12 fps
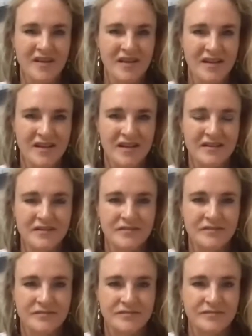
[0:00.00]

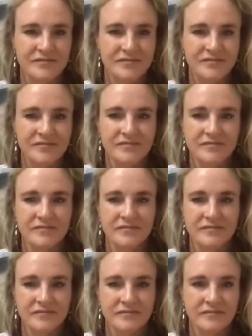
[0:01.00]

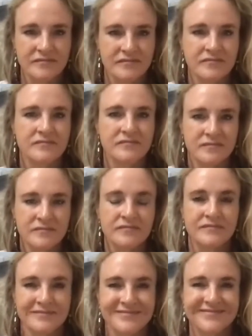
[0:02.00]

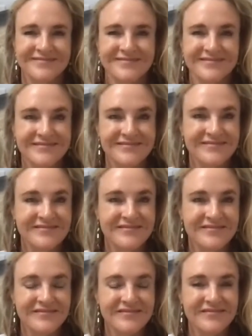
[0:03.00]

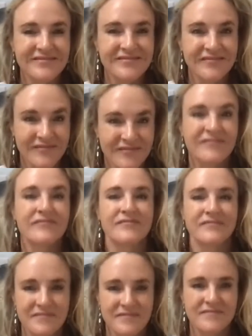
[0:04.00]

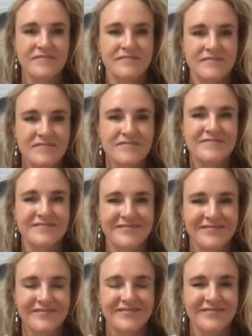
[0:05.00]

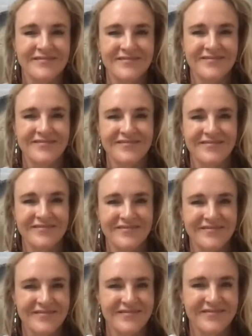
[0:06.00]

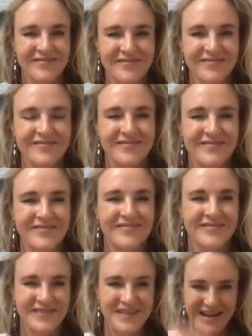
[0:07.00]
[no speech]